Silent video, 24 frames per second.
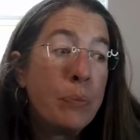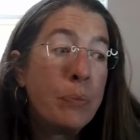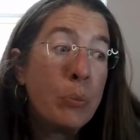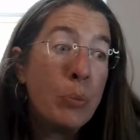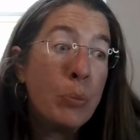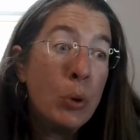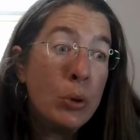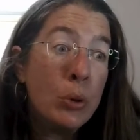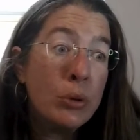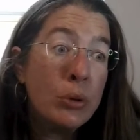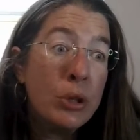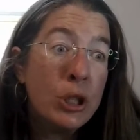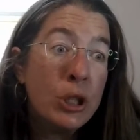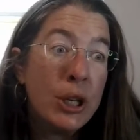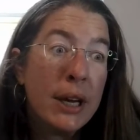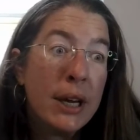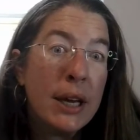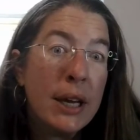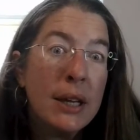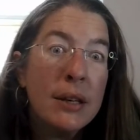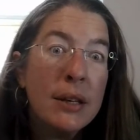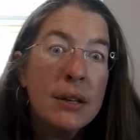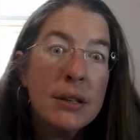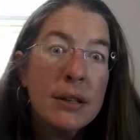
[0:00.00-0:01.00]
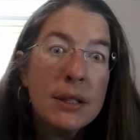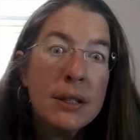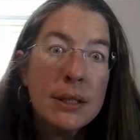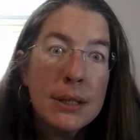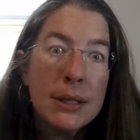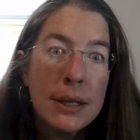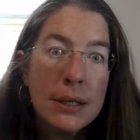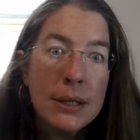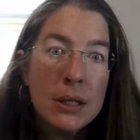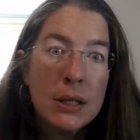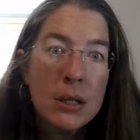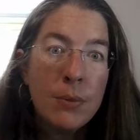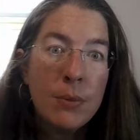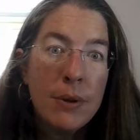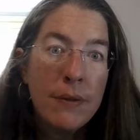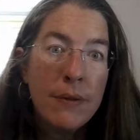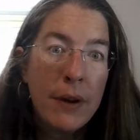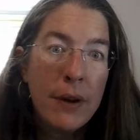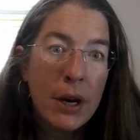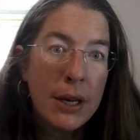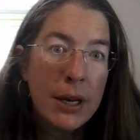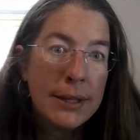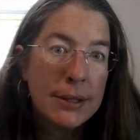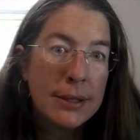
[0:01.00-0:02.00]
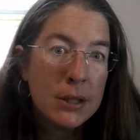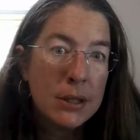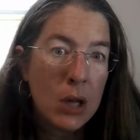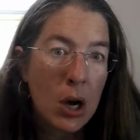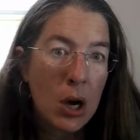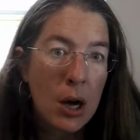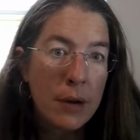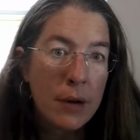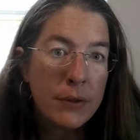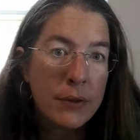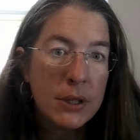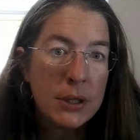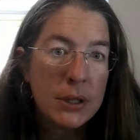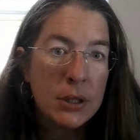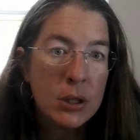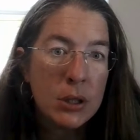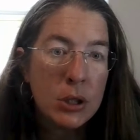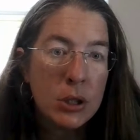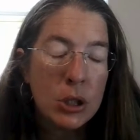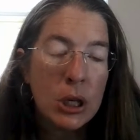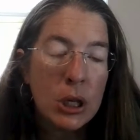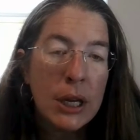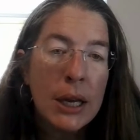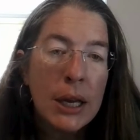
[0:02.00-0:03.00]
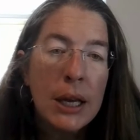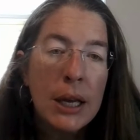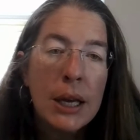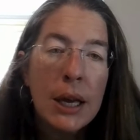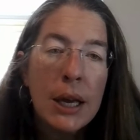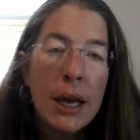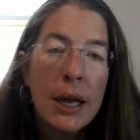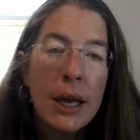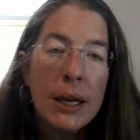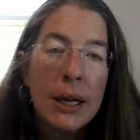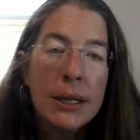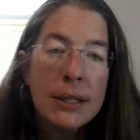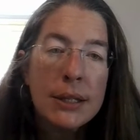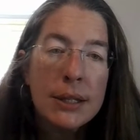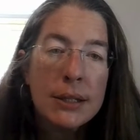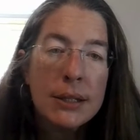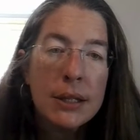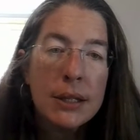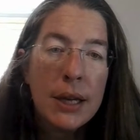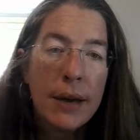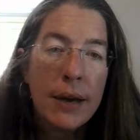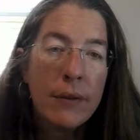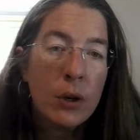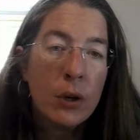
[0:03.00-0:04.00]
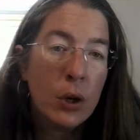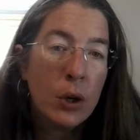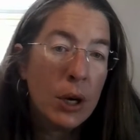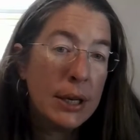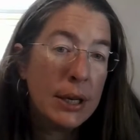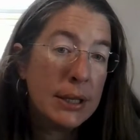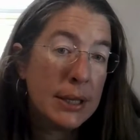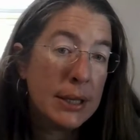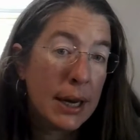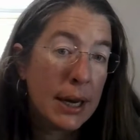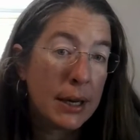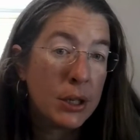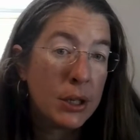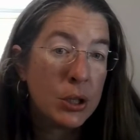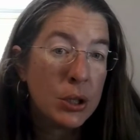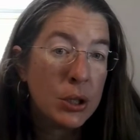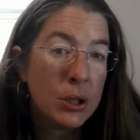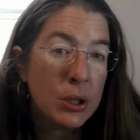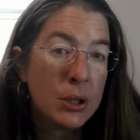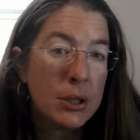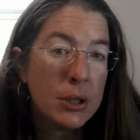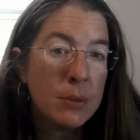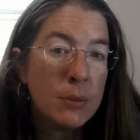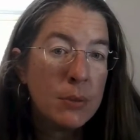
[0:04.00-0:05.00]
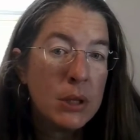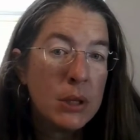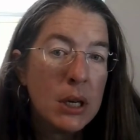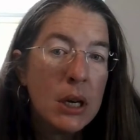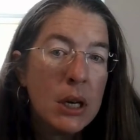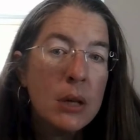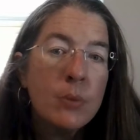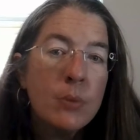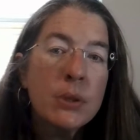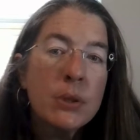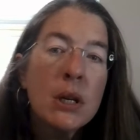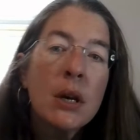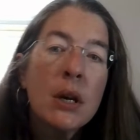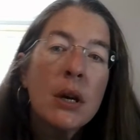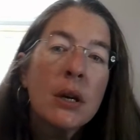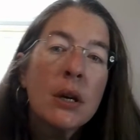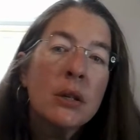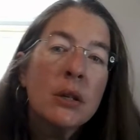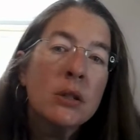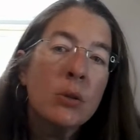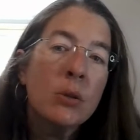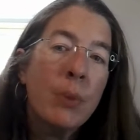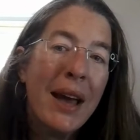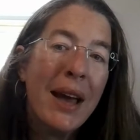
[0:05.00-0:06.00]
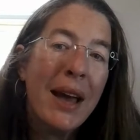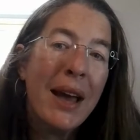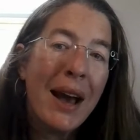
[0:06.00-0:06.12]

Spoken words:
Pulled chicken tends to be very soft and stringy, and it doesn't have a great texture sometimes. So by